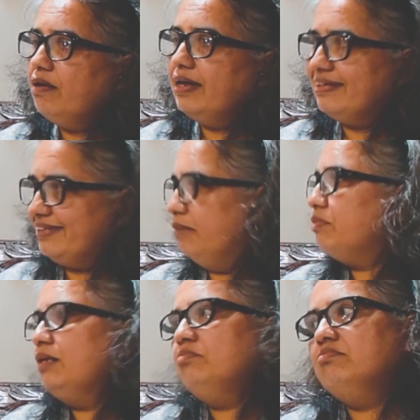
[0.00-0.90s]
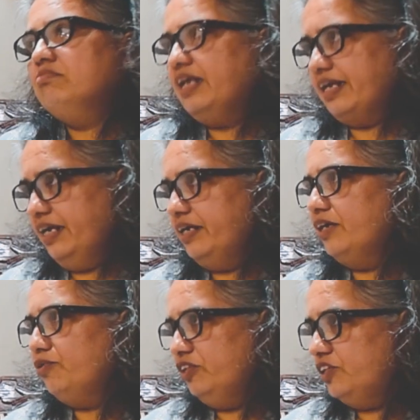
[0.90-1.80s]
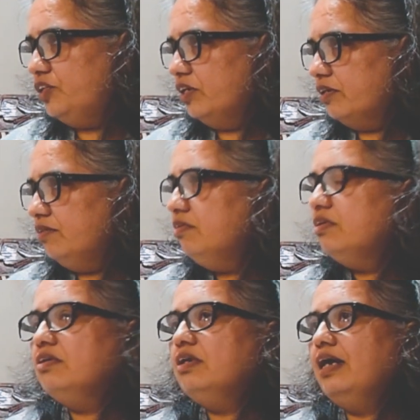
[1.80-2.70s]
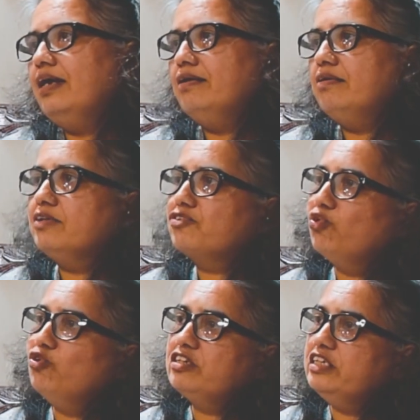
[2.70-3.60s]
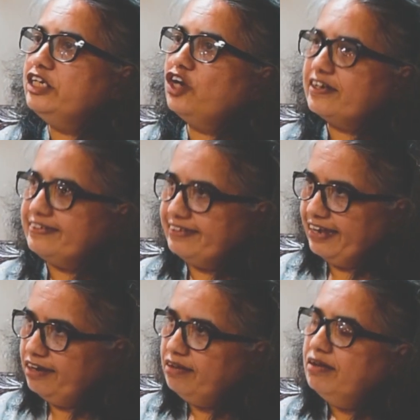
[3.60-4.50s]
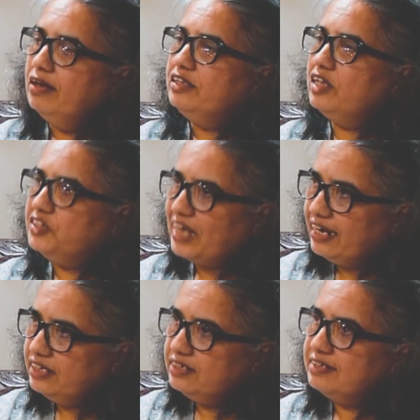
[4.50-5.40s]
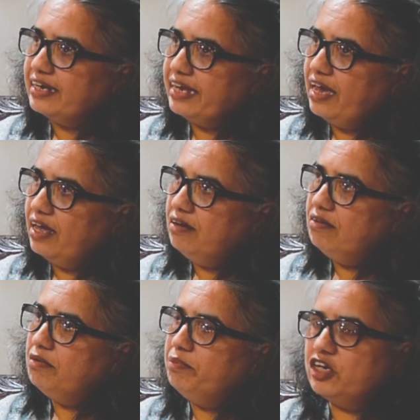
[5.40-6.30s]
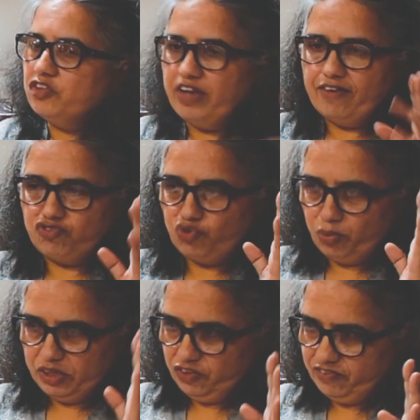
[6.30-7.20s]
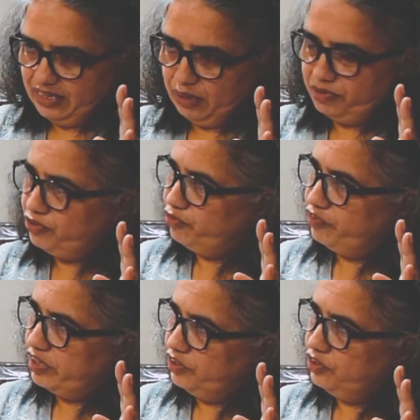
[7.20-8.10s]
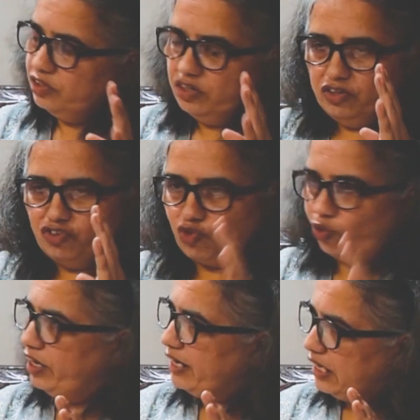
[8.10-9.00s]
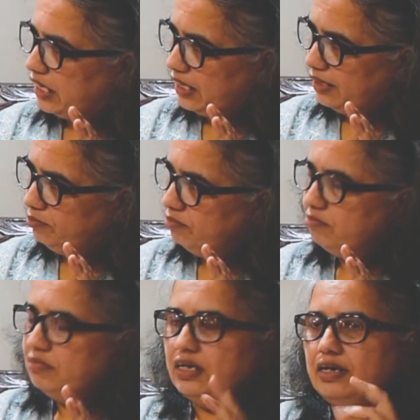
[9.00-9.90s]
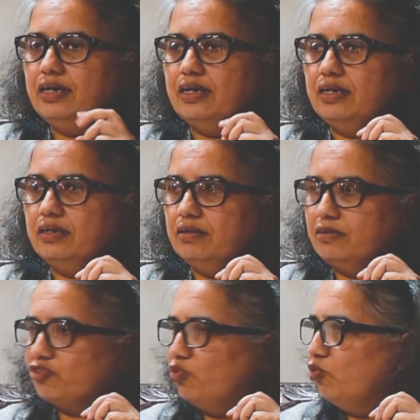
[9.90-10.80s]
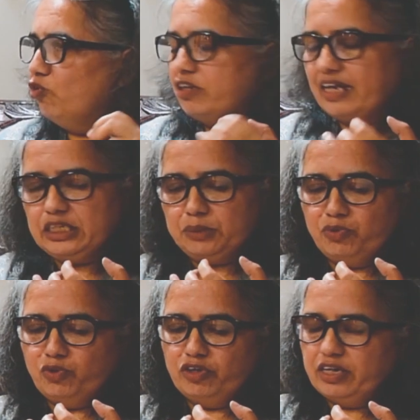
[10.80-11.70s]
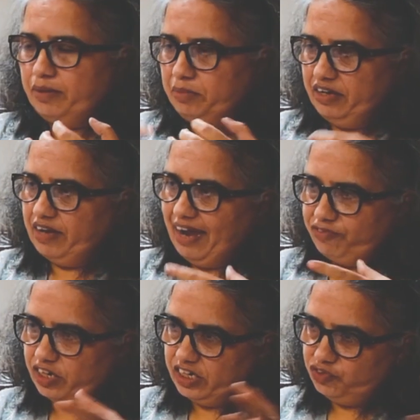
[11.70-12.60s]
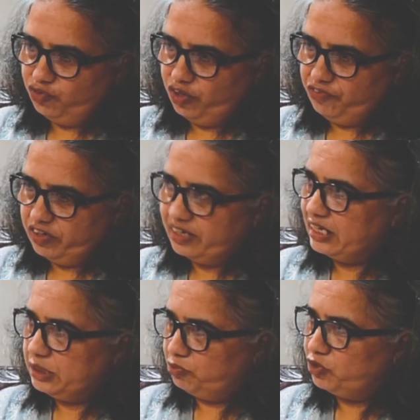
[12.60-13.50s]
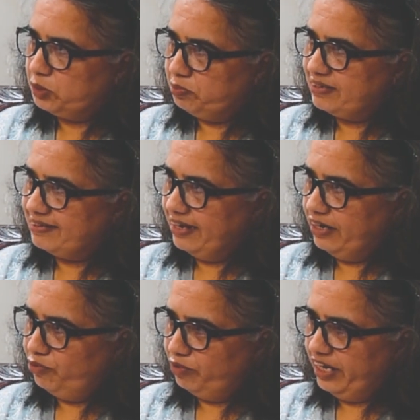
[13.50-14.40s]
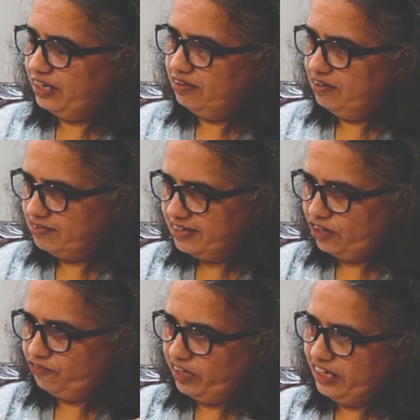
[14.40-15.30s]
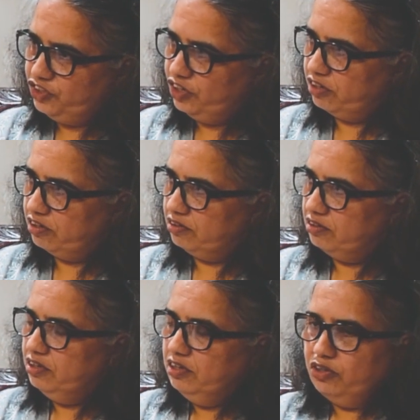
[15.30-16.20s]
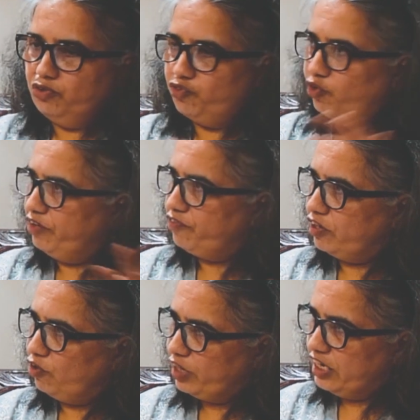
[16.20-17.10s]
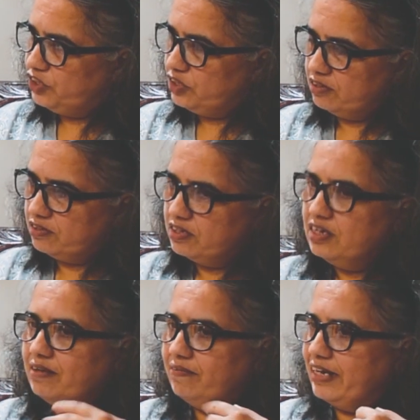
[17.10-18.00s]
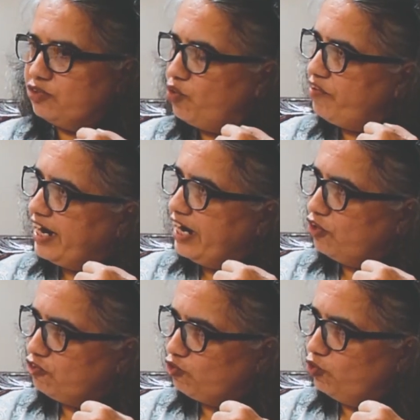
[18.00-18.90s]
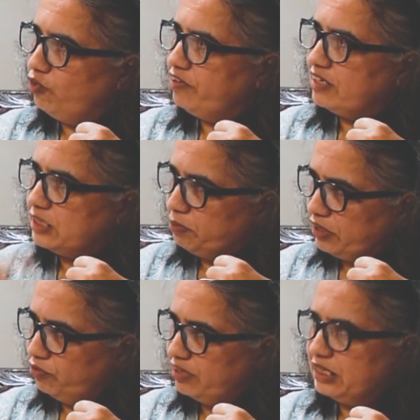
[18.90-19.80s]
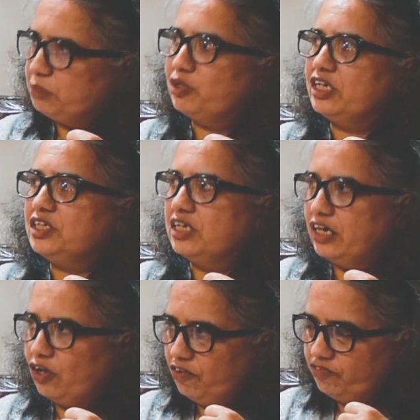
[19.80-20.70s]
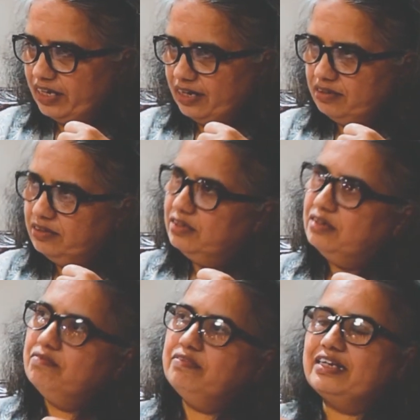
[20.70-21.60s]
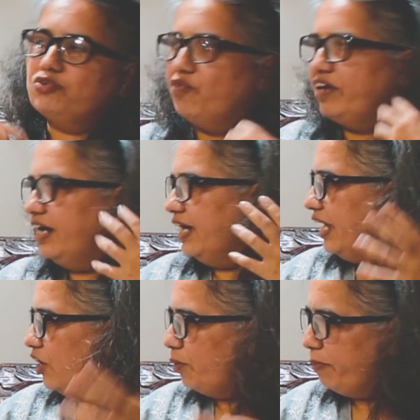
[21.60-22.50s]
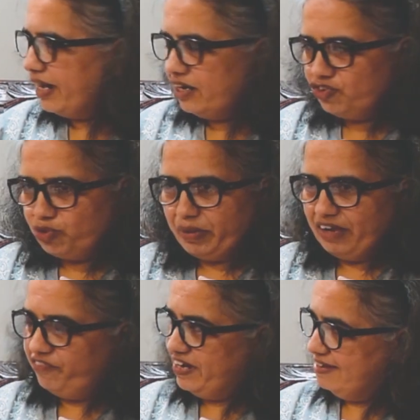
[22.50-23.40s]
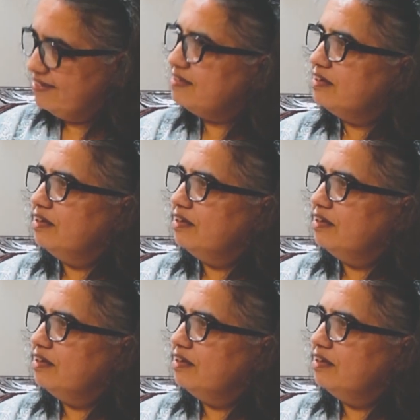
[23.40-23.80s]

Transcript: At the same time, they're catering to these children, and schools need not set. The challenge is again, because we have so much of syllabus to finish, so little time, and school transport, you have to arrange 4 different transports per se to take this set of 10 children to 4 different locations. That's overhead on school with respect to transportation and all of that. That's overhead again on parents to pay fees.